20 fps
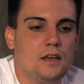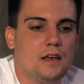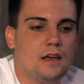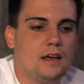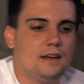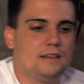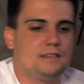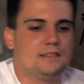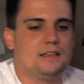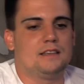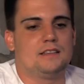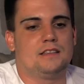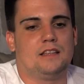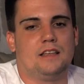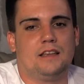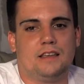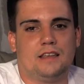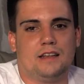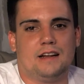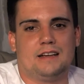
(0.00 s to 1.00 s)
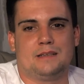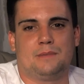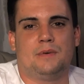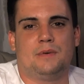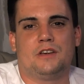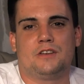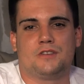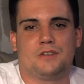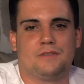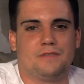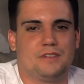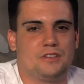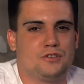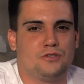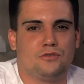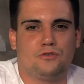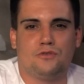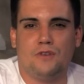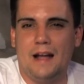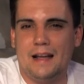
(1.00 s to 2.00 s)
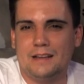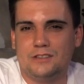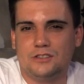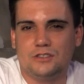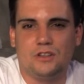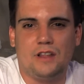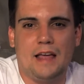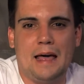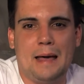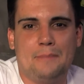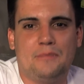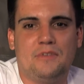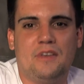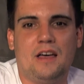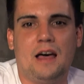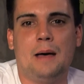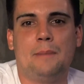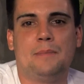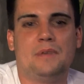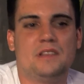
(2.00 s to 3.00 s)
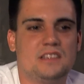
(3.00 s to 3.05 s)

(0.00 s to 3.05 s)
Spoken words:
and it says like it has a picture of a trashed laptop.